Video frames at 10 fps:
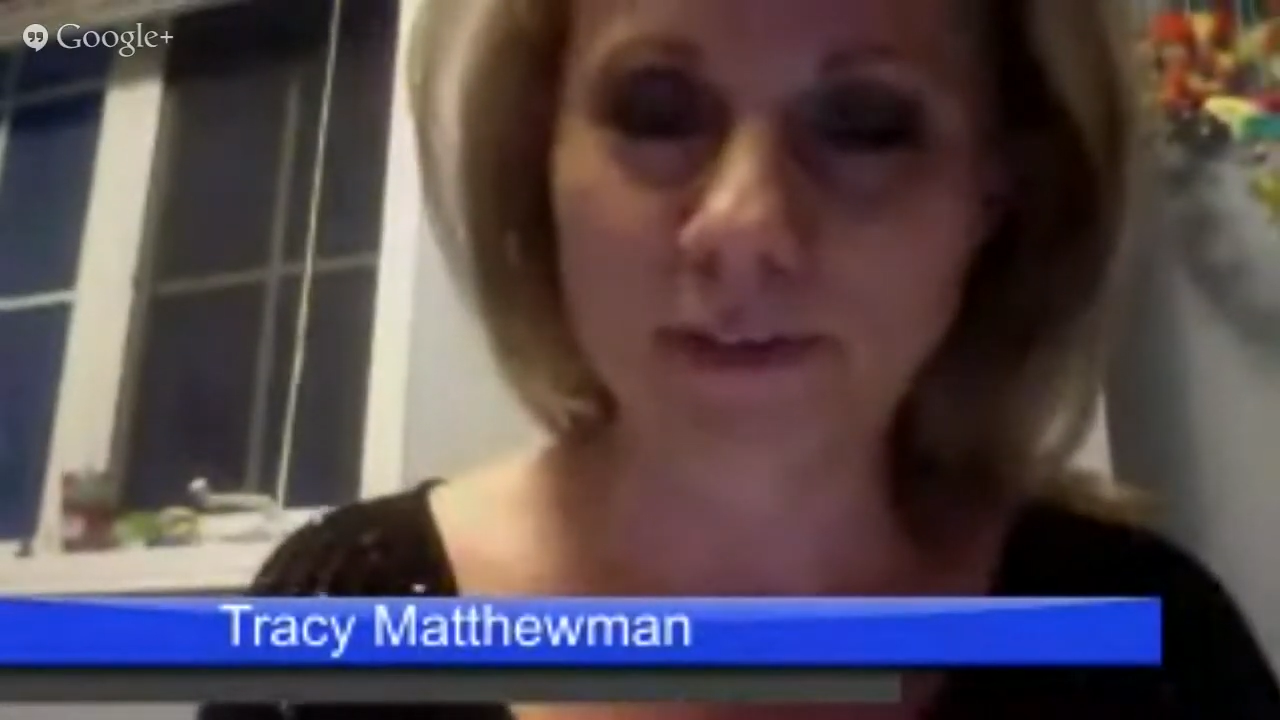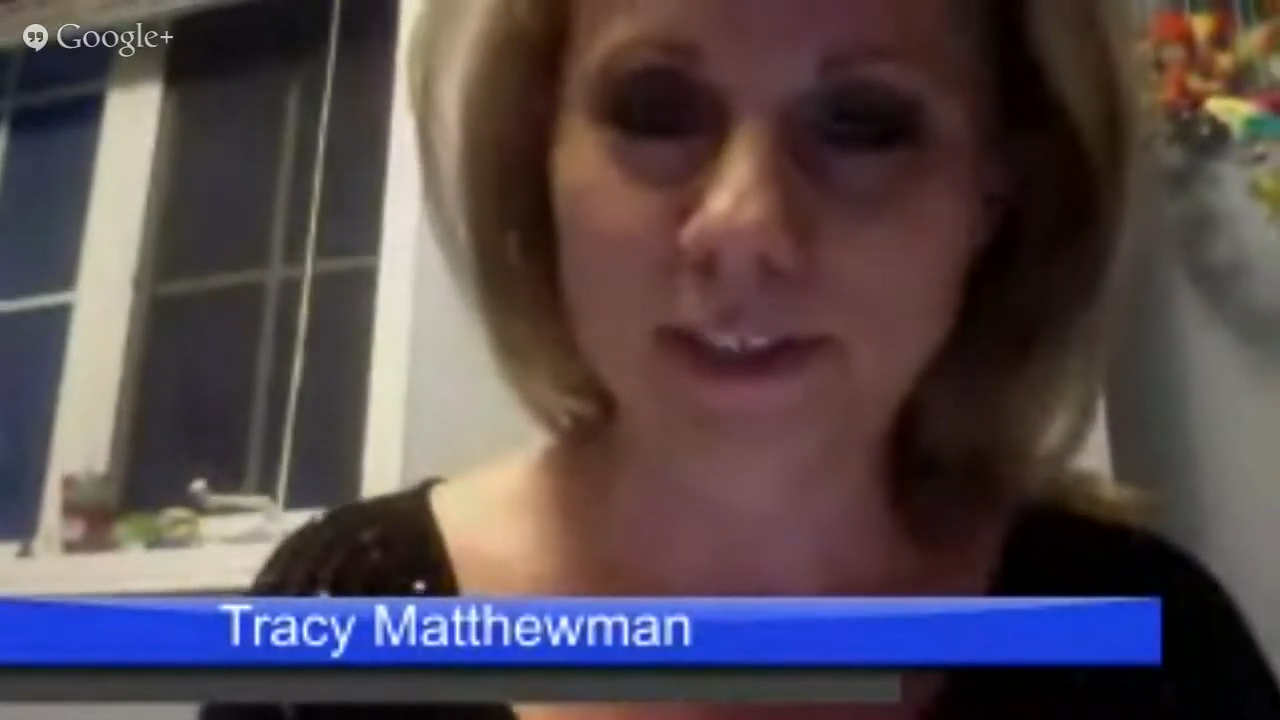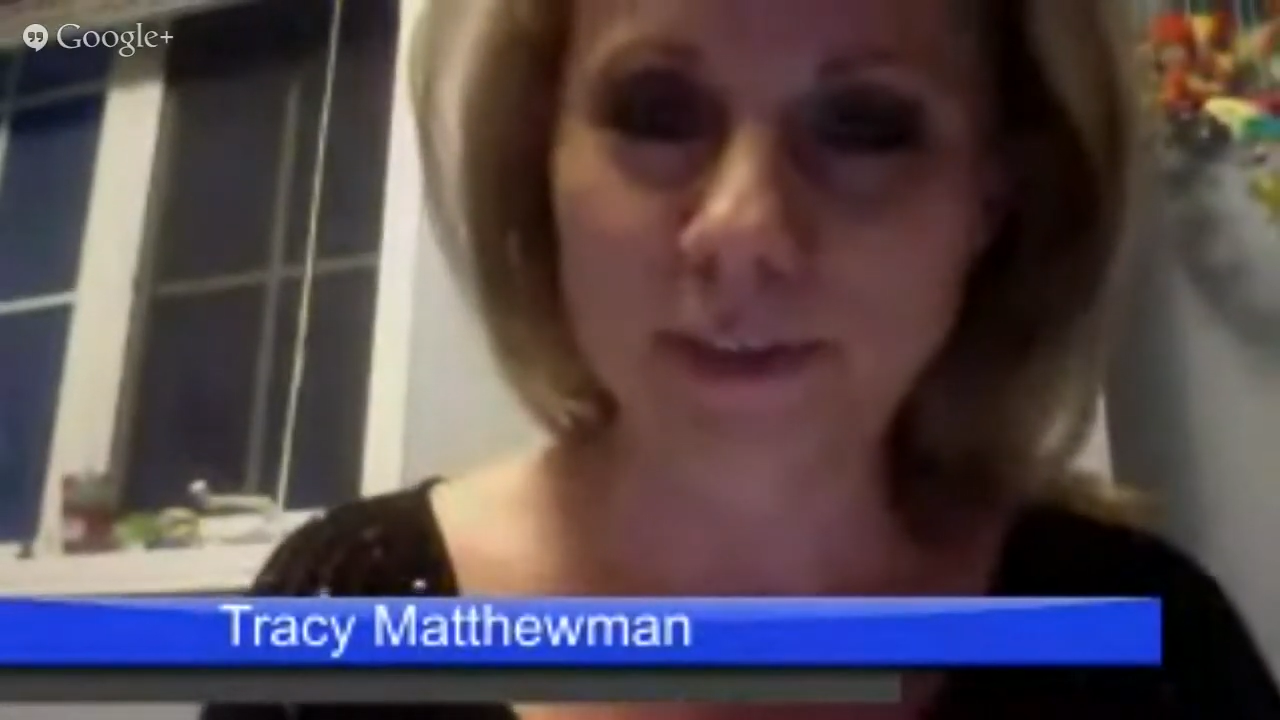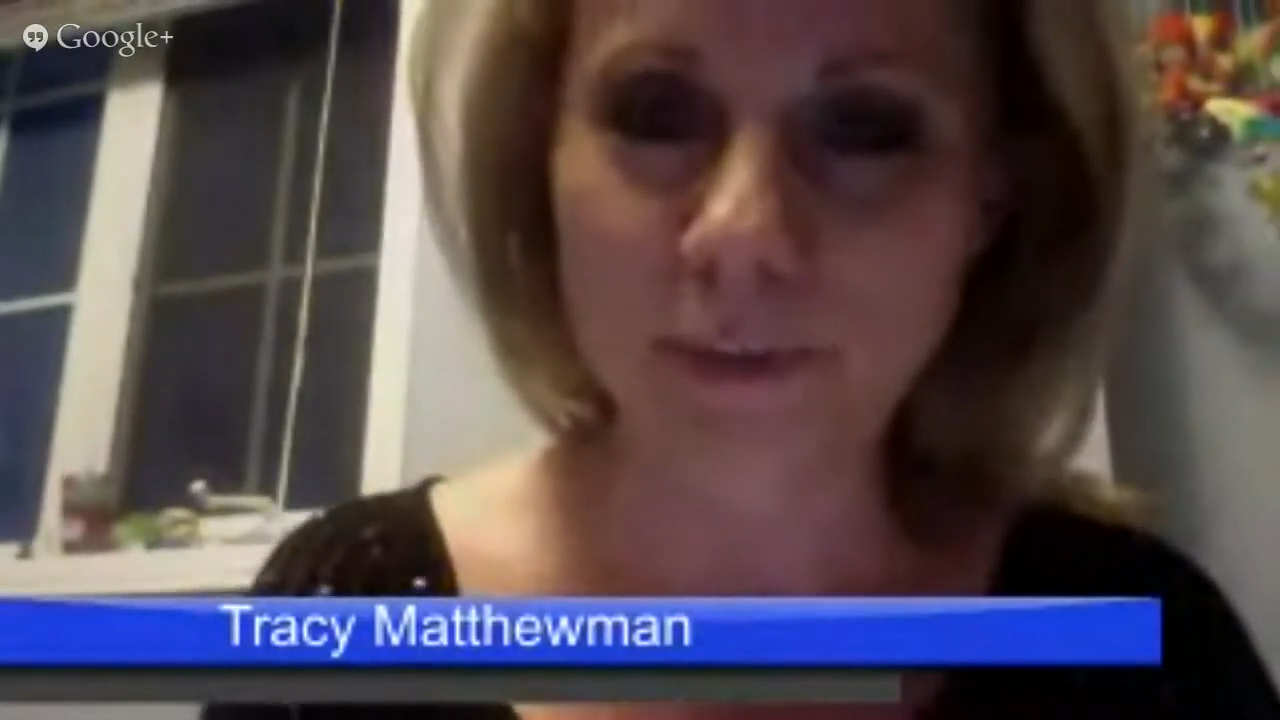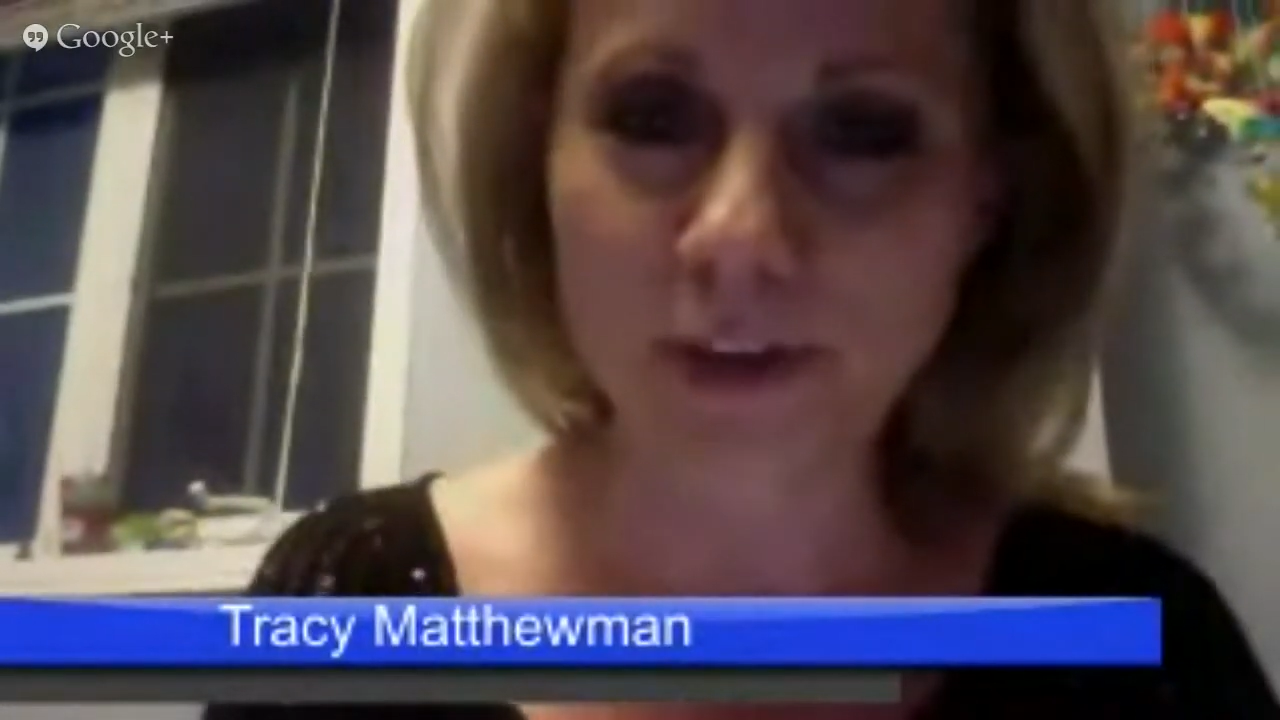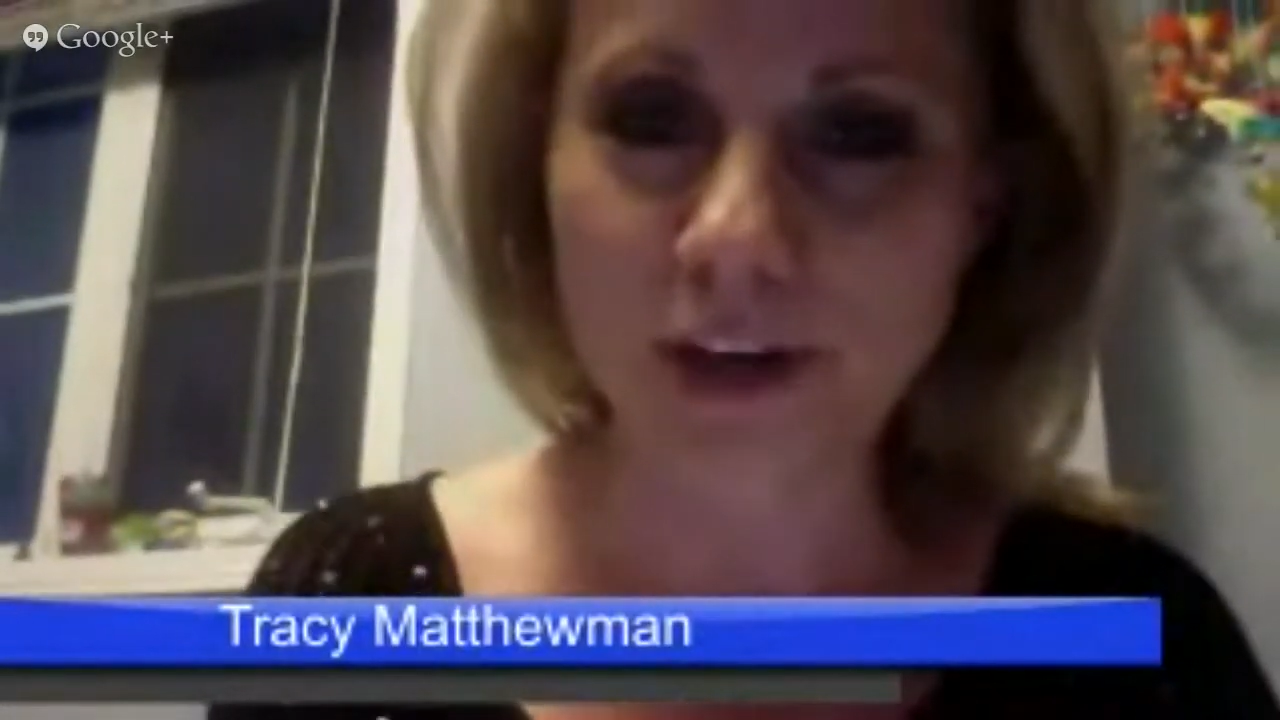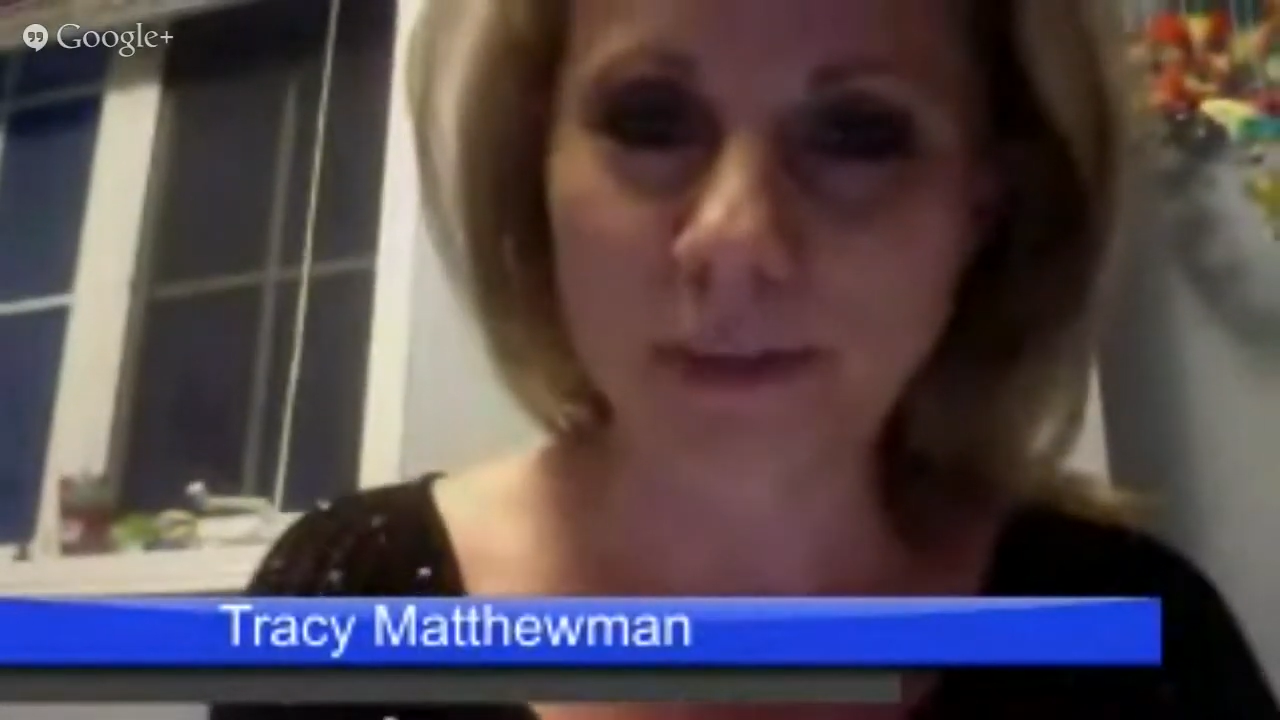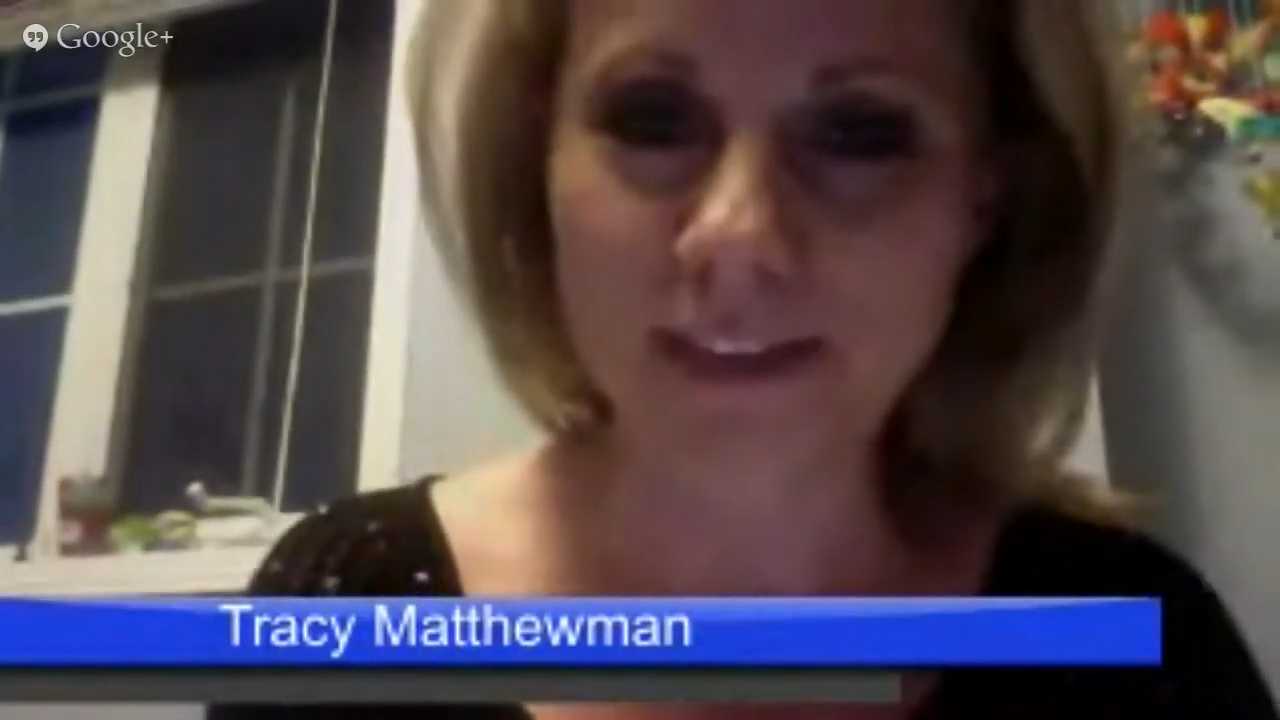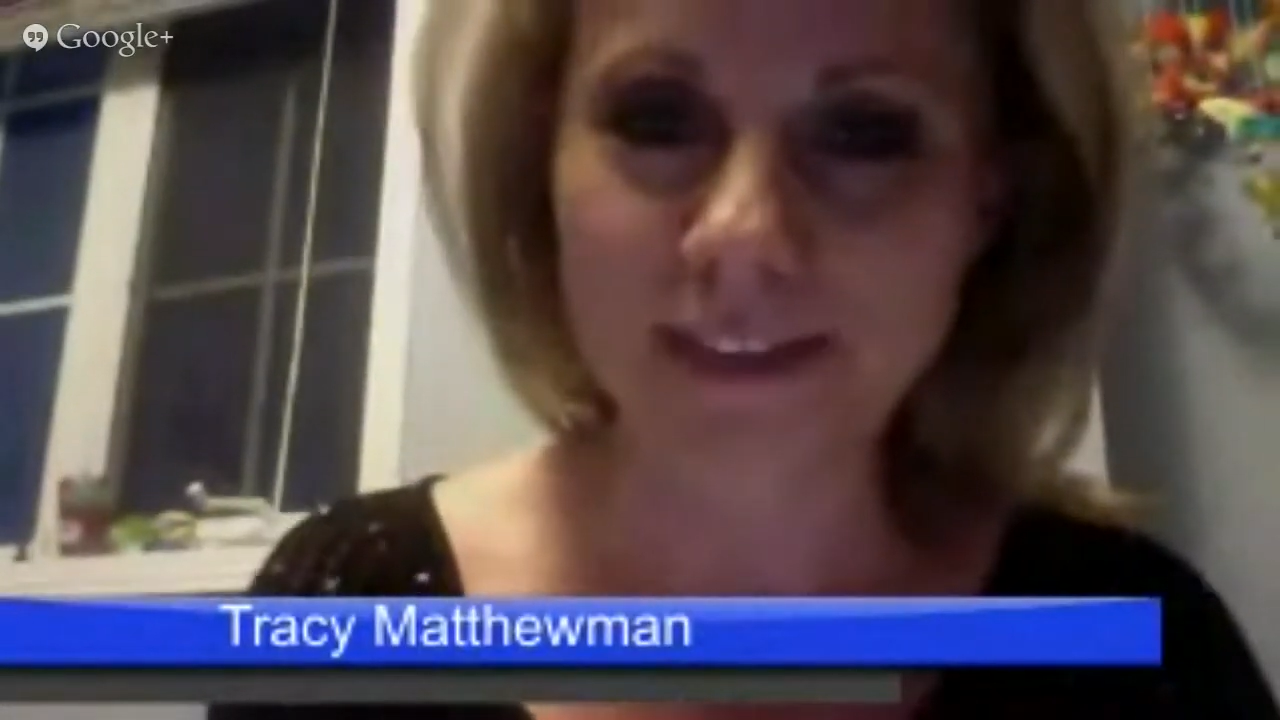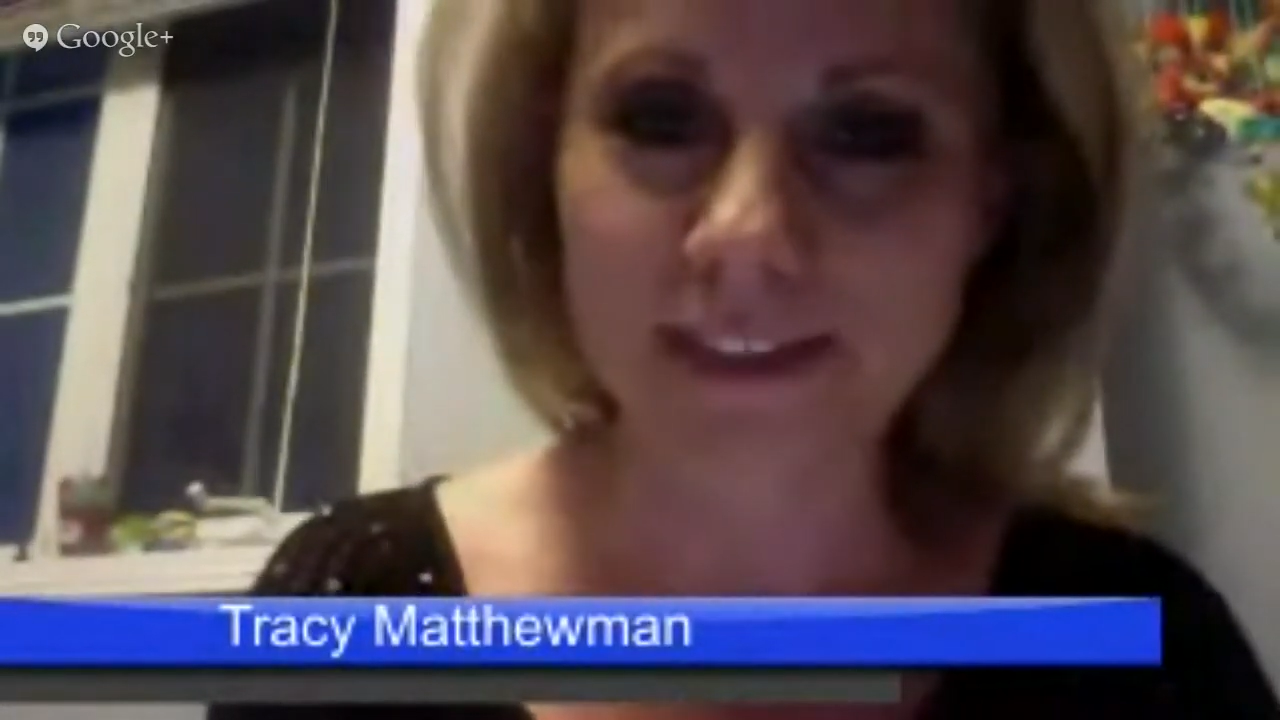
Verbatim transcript: Facebook comments